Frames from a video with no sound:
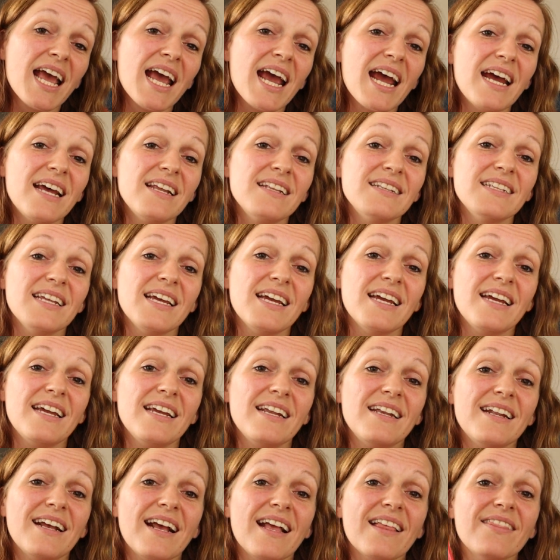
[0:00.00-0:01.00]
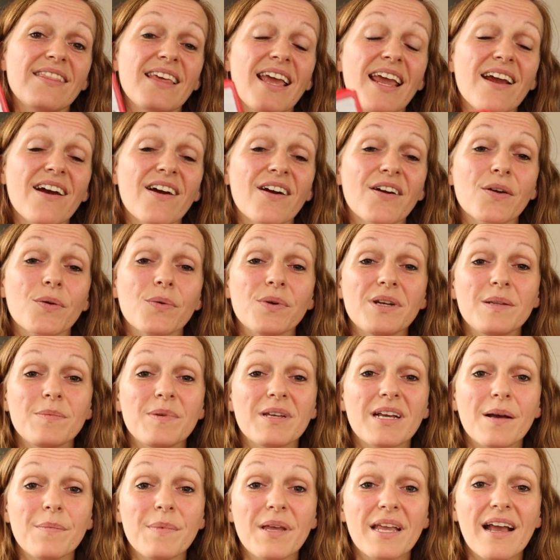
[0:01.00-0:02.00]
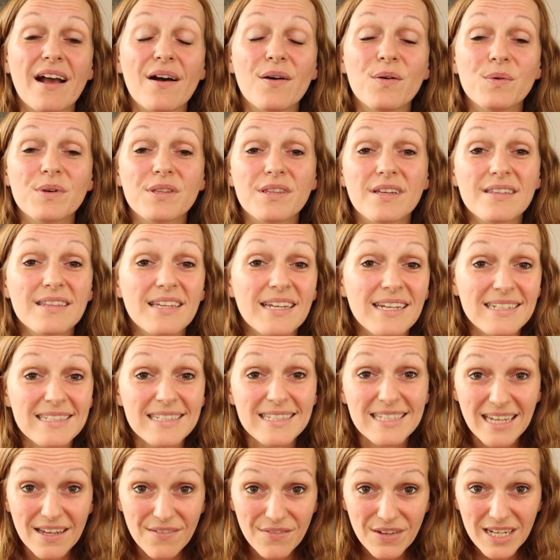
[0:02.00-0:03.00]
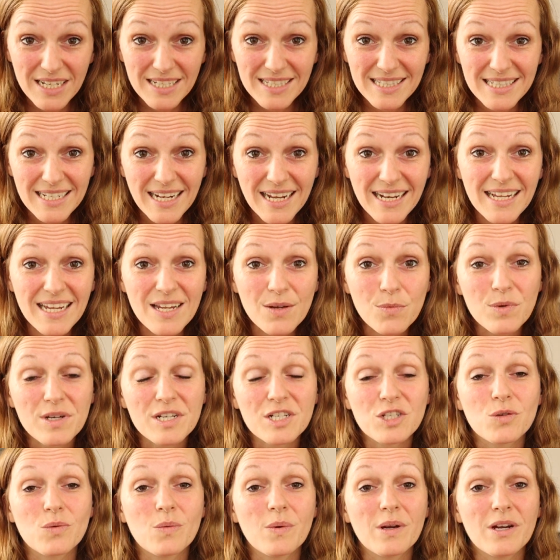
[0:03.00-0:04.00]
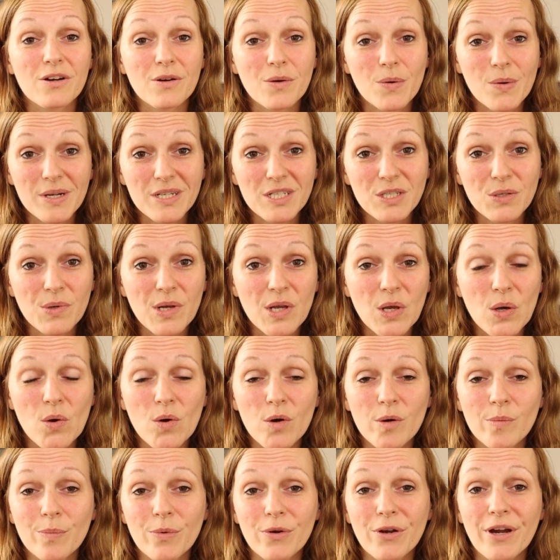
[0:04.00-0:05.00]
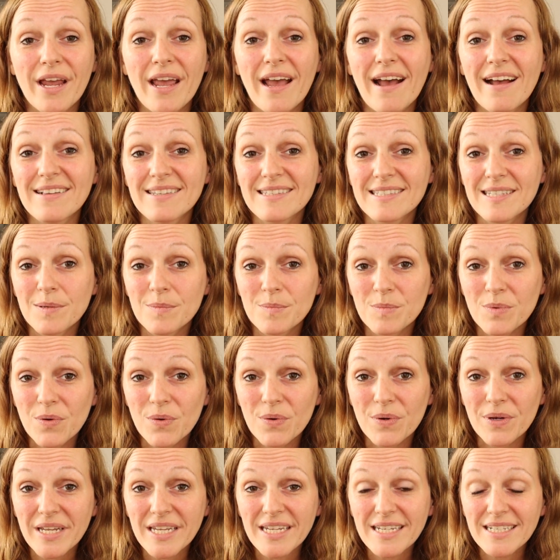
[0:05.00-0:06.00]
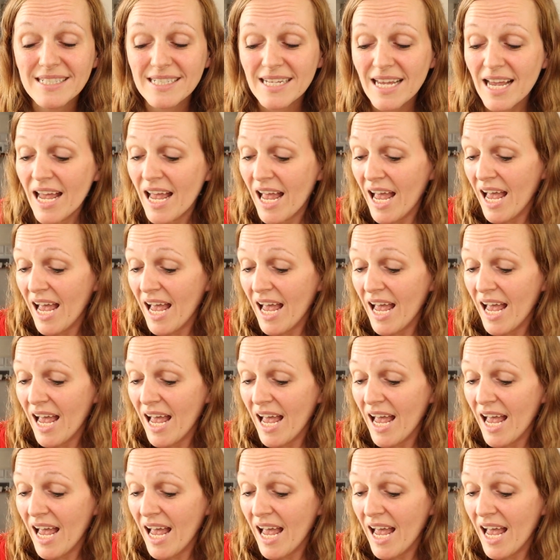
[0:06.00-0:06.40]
and then they are going to be coming out with a Thanksgiving study, which we are going to incorporate at some point,